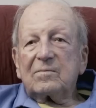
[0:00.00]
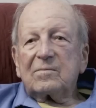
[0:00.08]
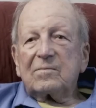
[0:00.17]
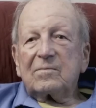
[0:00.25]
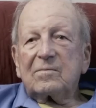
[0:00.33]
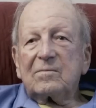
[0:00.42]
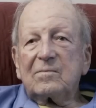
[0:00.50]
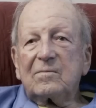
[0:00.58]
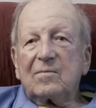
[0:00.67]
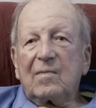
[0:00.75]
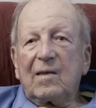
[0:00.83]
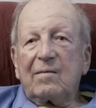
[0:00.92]
Could you
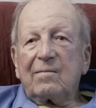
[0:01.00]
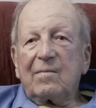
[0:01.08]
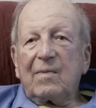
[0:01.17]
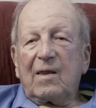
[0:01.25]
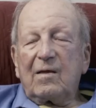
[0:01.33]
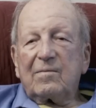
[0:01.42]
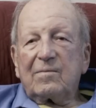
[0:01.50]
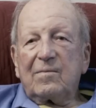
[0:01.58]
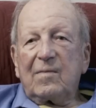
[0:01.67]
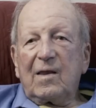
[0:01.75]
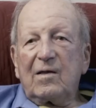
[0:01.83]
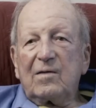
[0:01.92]
please tell me
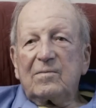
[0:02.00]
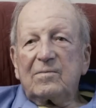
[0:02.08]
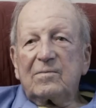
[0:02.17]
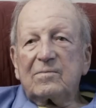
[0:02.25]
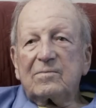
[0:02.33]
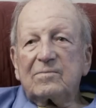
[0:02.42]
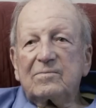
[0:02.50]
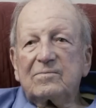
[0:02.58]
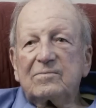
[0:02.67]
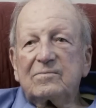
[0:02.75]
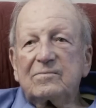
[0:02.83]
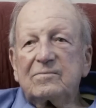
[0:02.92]
about any
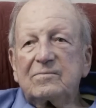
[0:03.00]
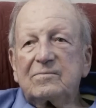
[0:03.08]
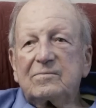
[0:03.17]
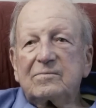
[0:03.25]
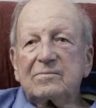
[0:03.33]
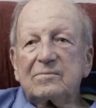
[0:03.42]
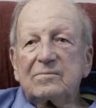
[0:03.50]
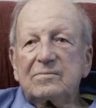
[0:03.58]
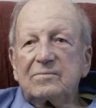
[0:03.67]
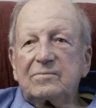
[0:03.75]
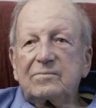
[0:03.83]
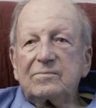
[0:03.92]
experiences you
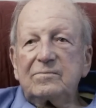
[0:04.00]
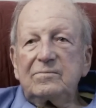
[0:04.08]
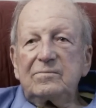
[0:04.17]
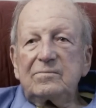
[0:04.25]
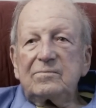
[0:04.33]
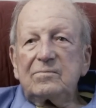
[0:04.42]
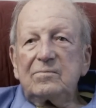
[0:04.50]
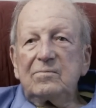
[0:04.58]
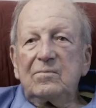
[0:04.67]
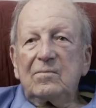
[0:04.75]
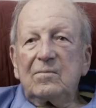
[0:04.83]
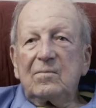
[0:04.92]
had with the
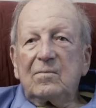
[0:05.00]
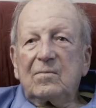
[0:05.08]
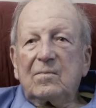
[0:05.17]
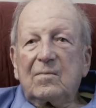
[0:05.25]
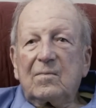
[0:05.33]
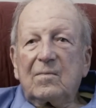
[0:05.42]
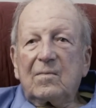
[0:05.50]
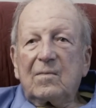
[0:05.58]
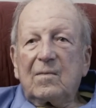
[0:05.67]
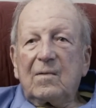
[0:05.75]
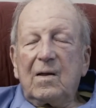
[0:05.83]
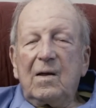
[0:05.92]
German
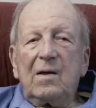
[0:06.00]
Luftwaffe?